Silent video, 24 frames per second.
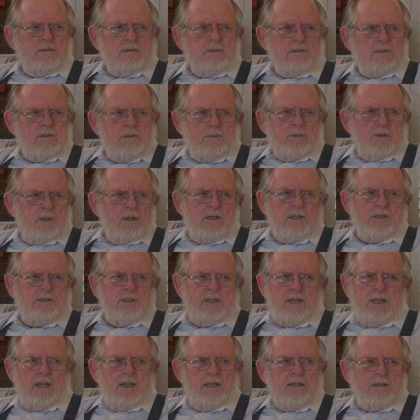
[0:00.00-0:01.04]
something I
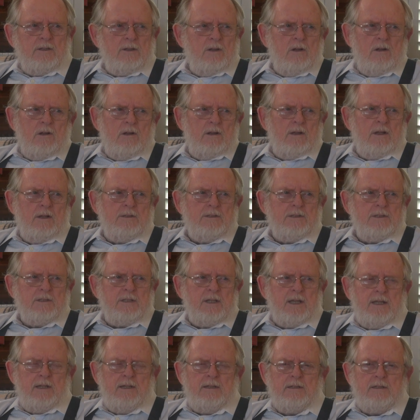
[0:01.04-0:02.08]
should hate at all. I just
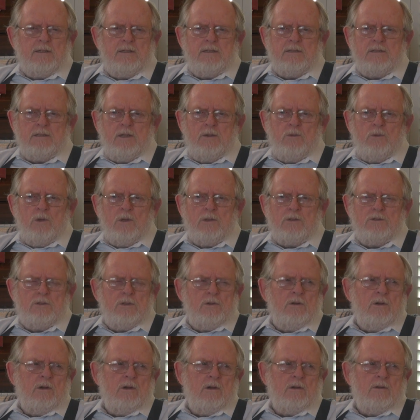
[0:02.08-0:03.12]
hated it because I worked
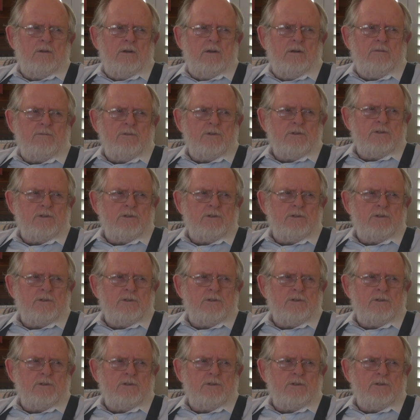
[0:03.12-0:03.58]
so hard on it for